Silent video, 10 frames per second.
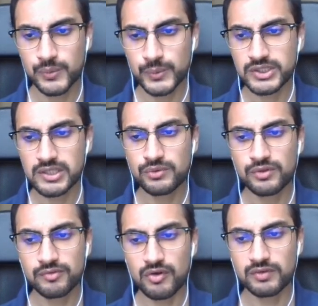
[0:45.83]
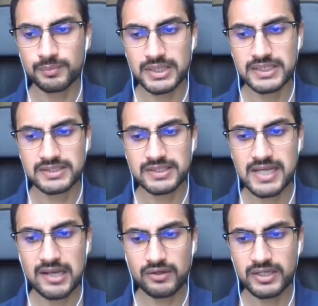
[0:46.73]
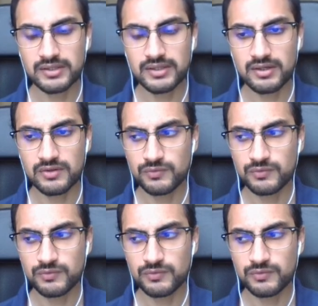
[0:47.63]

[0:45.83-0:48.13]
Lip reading: We still do the forward pass and calculate an error